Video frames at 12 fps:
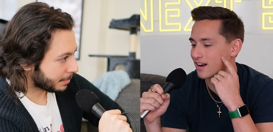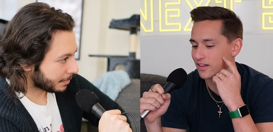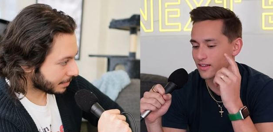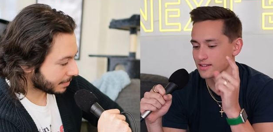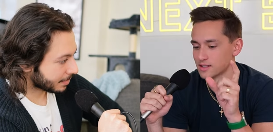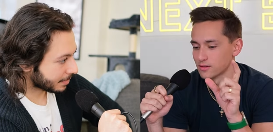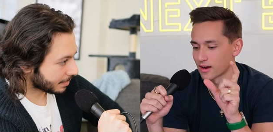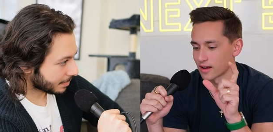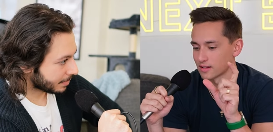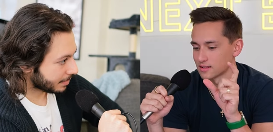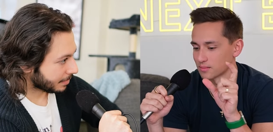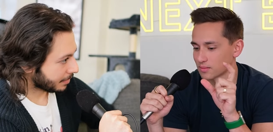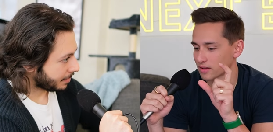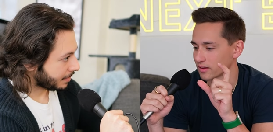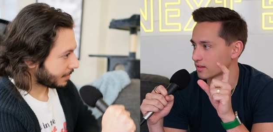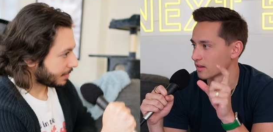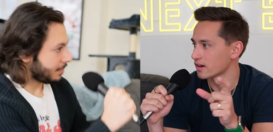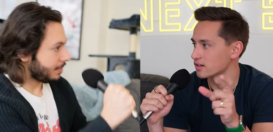Speaker 1: unless you had something
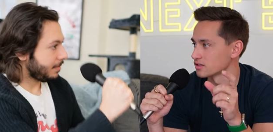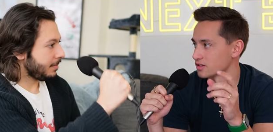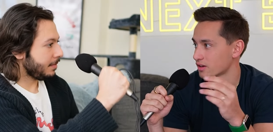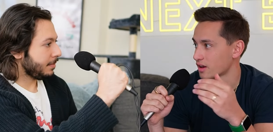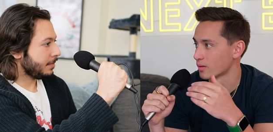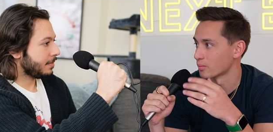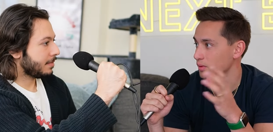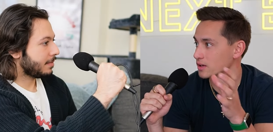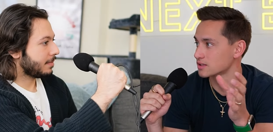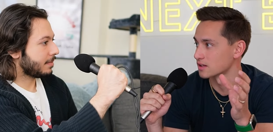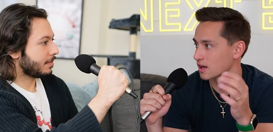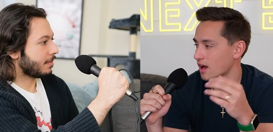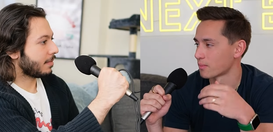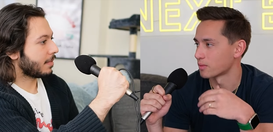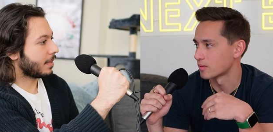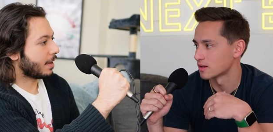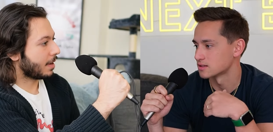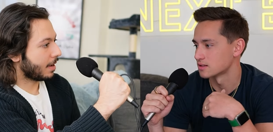like the hydrogel help bridge the gap.
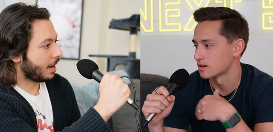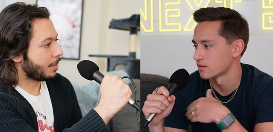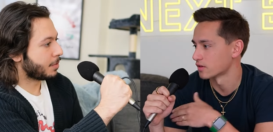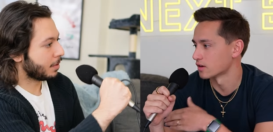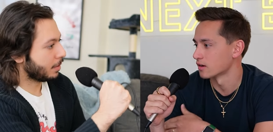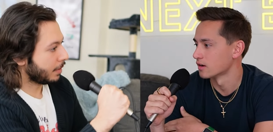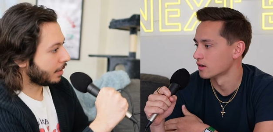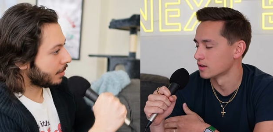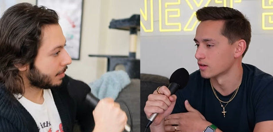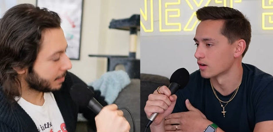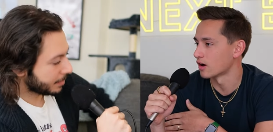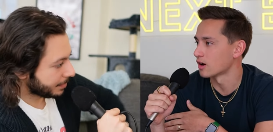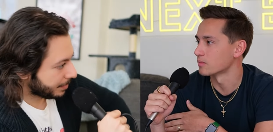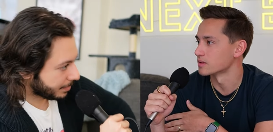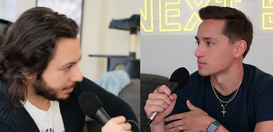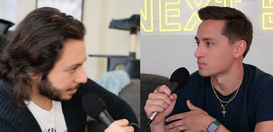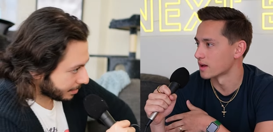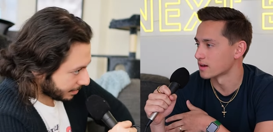Imagine Absolutely. if your, your arm is
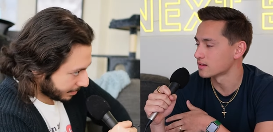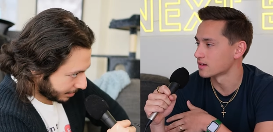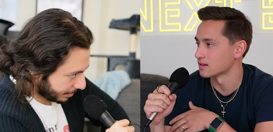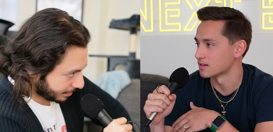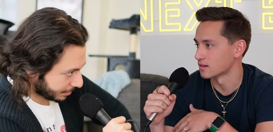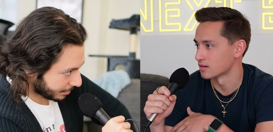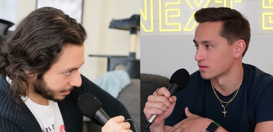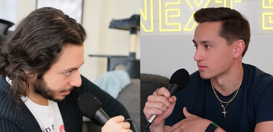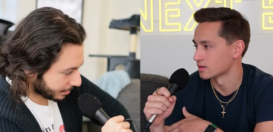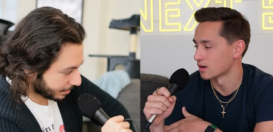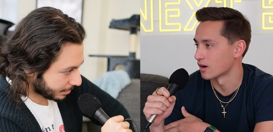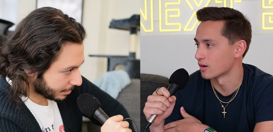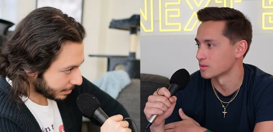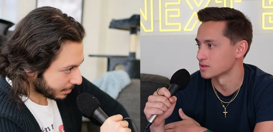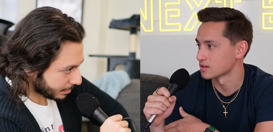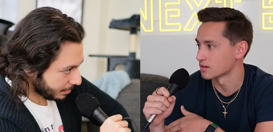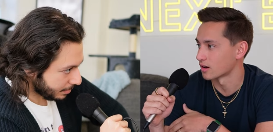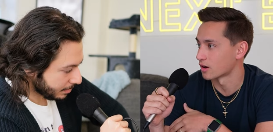bent, eh, you know, your arm
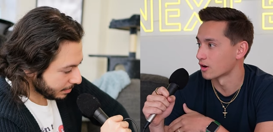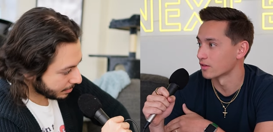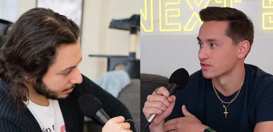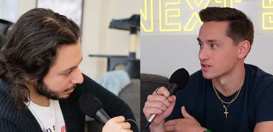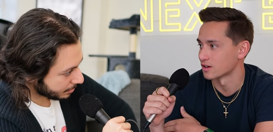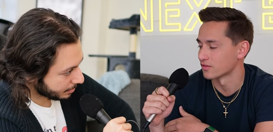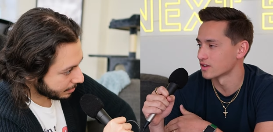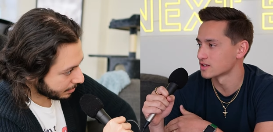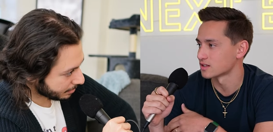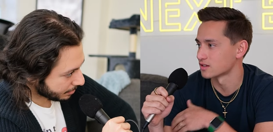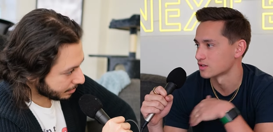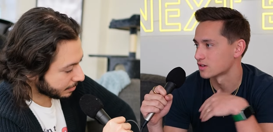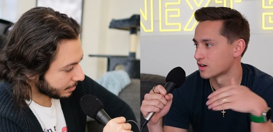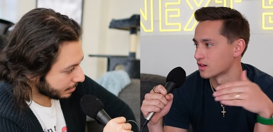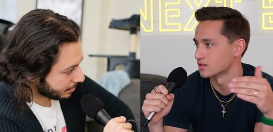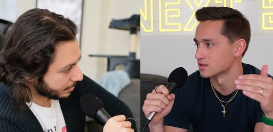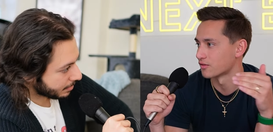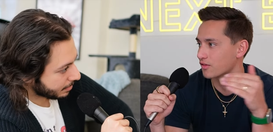is a curved surface and you're trying to
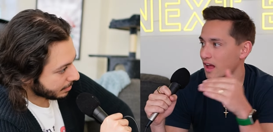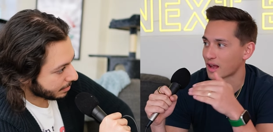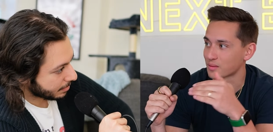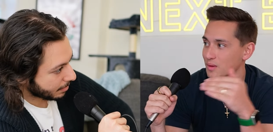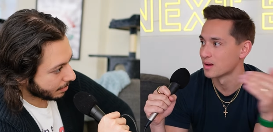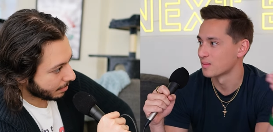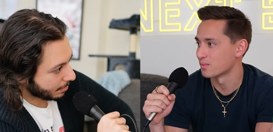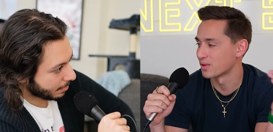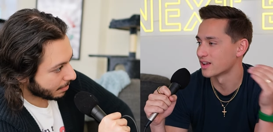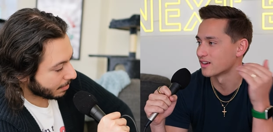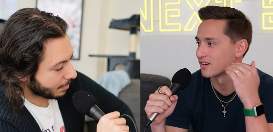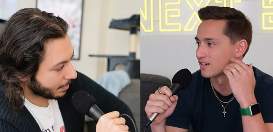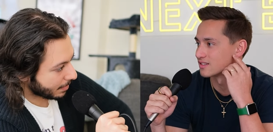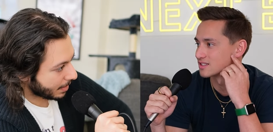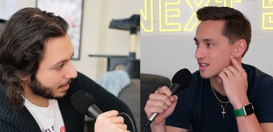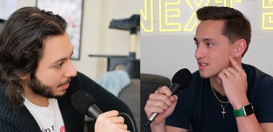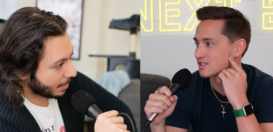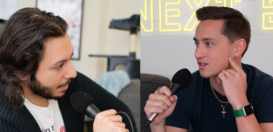use a flat planar
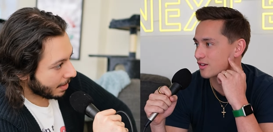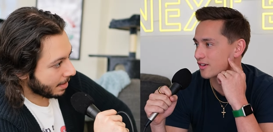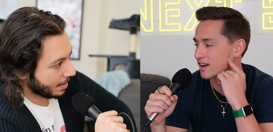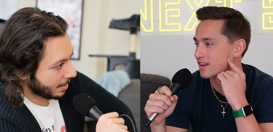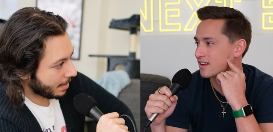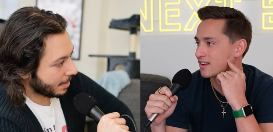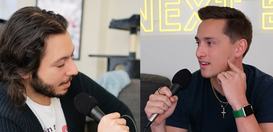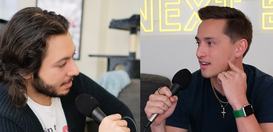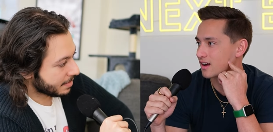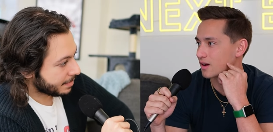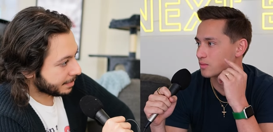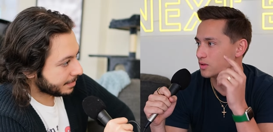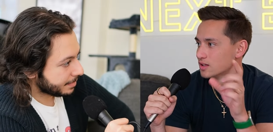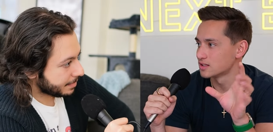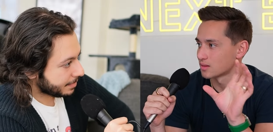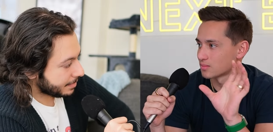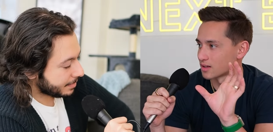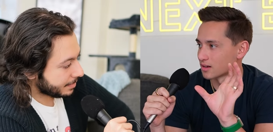sensor array. Um, you need
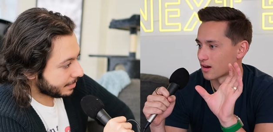something